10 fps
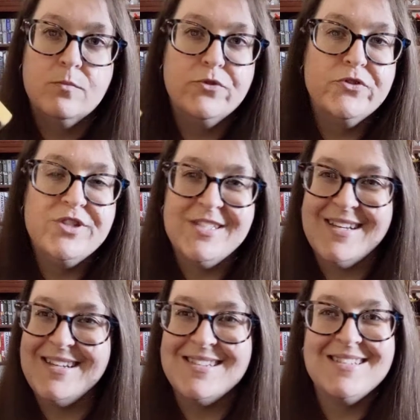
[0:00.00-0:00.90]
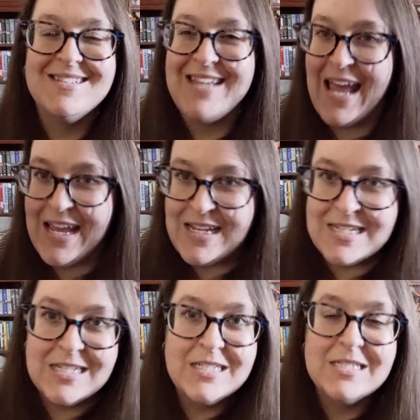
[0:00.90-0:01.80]
We'll just say it's his
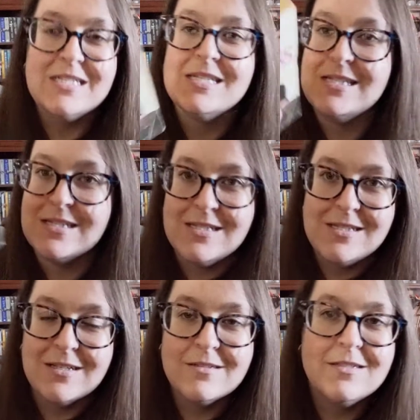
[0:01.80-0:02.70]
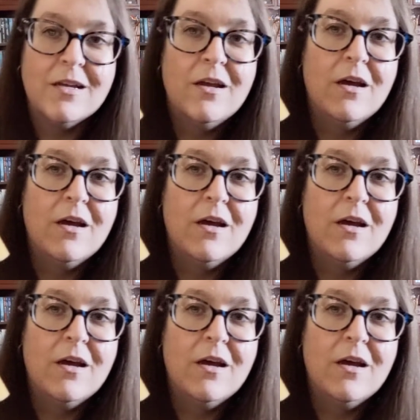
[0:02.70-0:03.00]
aide, his assistant.